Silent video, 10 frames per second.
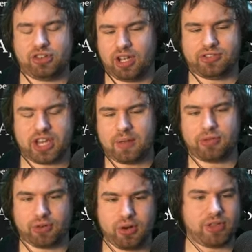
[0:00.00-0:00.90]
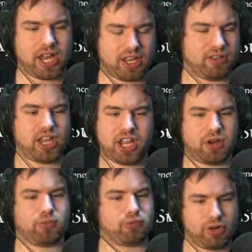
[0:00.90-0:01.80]
nerfs came through, they can take a
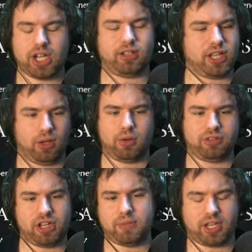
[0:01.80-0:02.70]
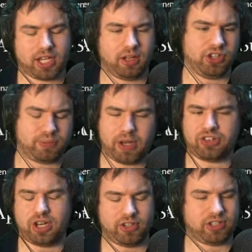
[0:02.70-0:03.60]
really long time to kill,
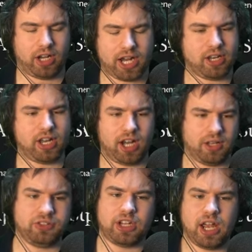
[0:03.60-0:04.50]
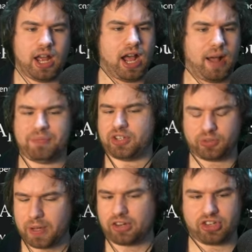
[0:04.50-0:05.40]
especially if it's iron guards, um,
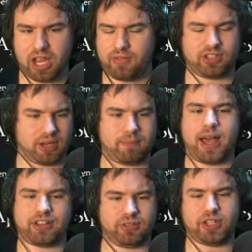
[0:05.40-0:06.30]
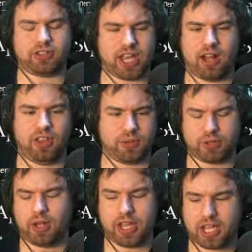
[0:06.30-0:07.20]
especially if it's like massively scaled up as
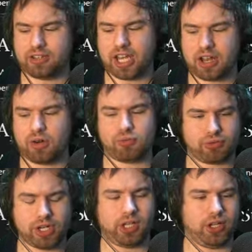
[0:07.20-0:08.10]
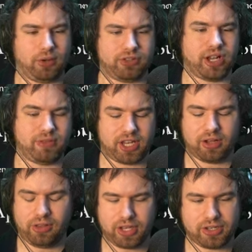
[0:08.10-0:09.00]
well, that it can take a really long time to
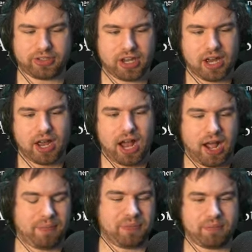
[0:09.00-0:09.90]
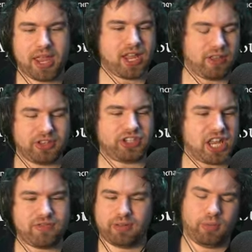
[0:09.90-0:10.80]
kill these. Um, making this
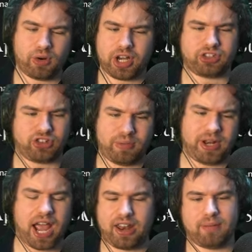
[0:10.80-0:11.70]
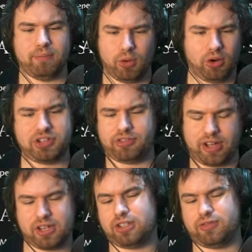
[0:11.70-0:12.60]
even more extreme and adding more
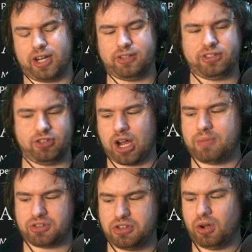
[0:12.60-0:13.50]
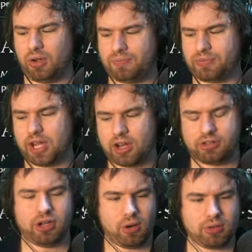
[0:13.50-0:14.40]
defender's advantage, I'm just not
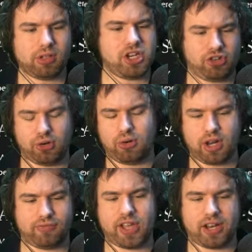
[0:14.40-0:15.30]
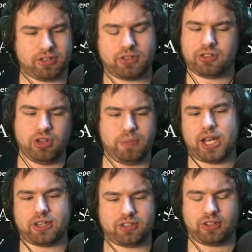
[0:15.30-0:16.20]
totally sure if that is super
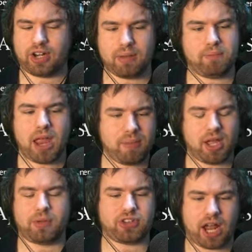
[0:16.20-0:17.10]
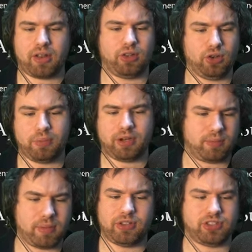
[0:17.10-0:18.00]
necessary. Maybe I'm just out of the loop here.
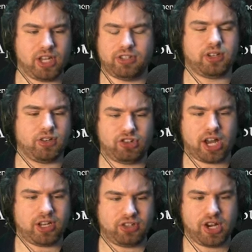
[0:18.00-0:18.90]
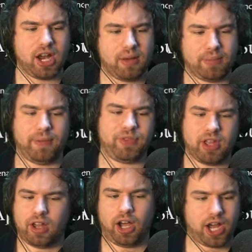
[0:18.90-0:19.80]
Maybe this is a good change, but
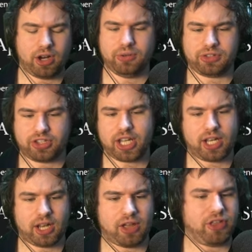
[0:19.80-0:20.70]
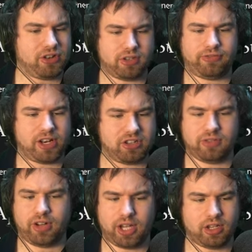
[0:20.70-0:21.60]
I don't see it. I think defender's
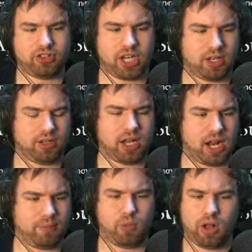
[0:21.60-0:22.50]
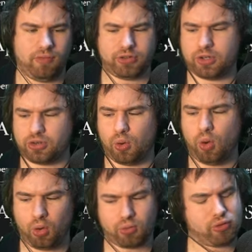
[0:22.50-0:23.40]
advantage in um, World Buster is
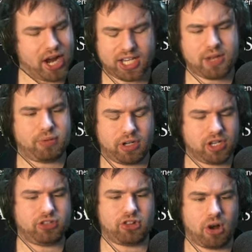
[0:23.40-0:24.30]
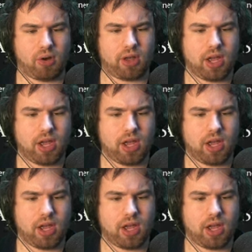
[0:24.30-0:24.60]
already pretty strong.